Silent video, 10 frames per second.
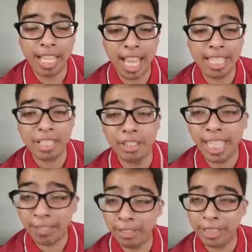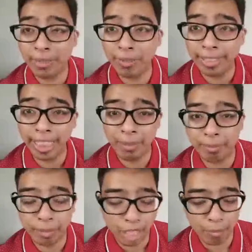another live stream of the same
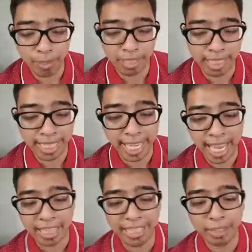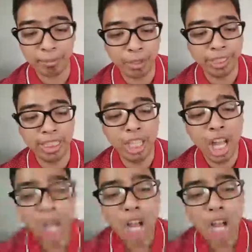topic that I had this morning,